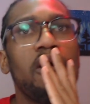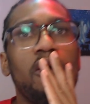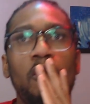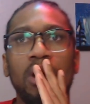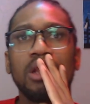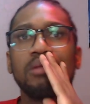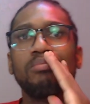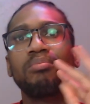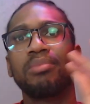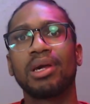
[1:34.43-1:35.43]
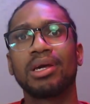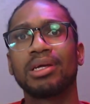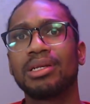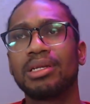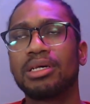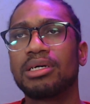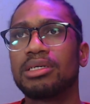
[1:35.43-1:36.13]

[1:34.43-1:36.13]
when men